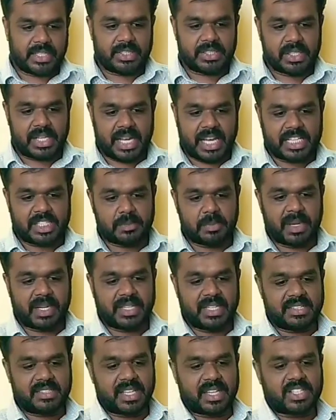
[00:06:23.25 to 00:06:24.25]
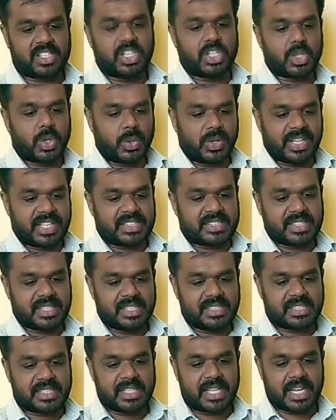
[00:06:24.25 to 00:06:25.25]
As per the section 26,
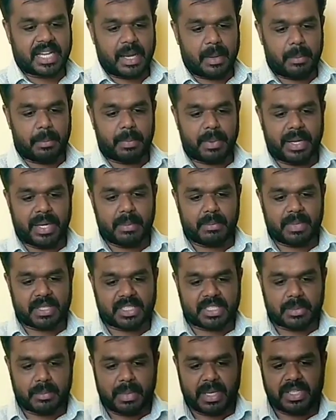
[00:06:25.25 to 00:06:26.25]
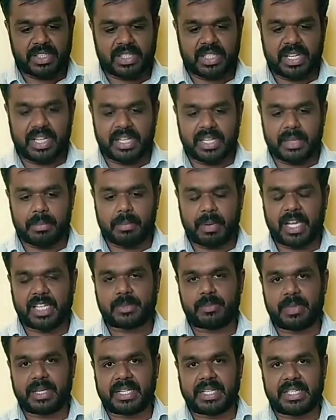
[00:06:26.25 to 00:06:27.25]
the company must mention in the
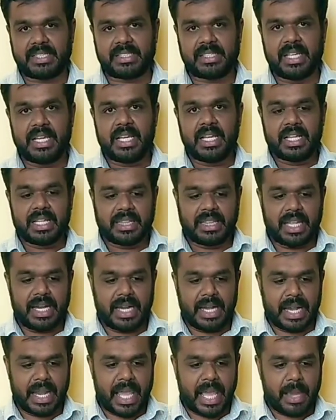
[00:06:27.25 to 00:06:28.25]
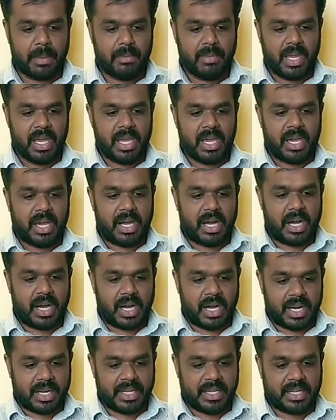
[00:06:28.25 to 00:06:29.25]
prospectus the name,
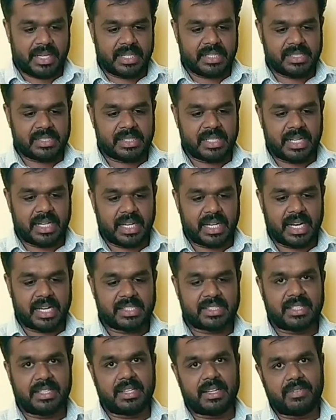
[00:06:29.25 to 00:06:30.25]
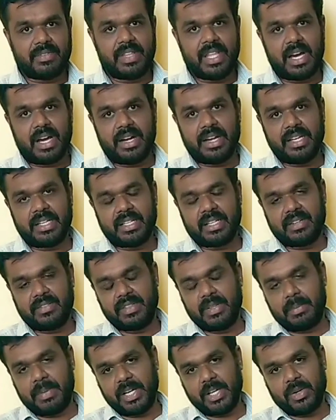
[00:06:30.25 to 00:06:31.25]
address, and the consent of the auditor of the
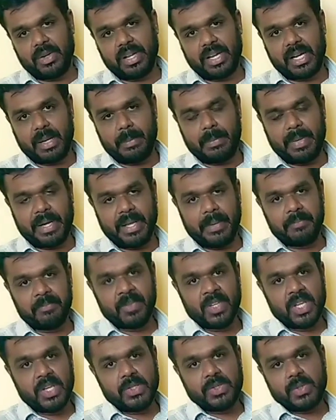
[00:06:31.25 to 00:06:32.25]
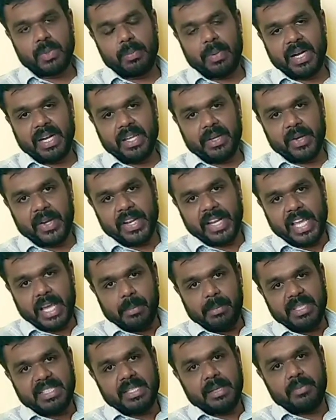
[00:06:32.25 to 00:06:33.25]
particular company. So particular
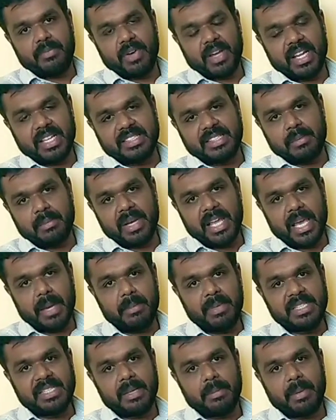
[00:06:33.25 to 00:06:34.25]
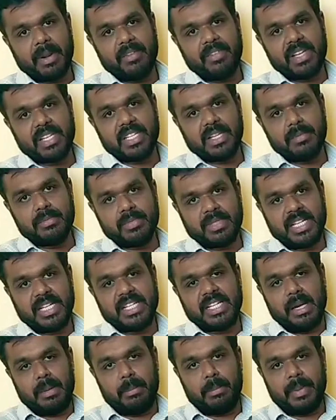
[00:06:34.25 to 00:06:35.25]
ABC, for example, ABC Private Limited
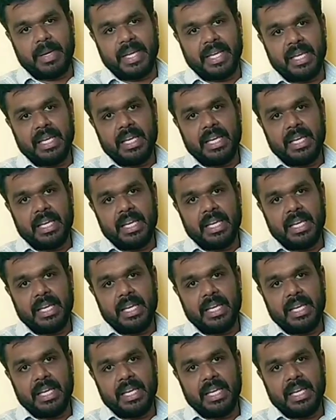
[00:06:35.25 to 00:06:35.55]
company.